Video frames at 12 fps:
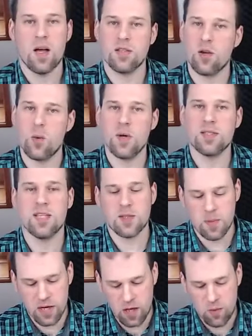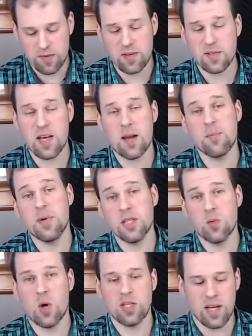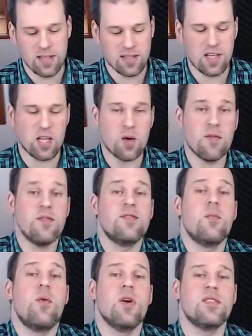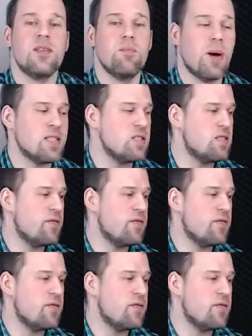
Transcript: As always, let's begin with the design and build quality and start off with the ports and buttons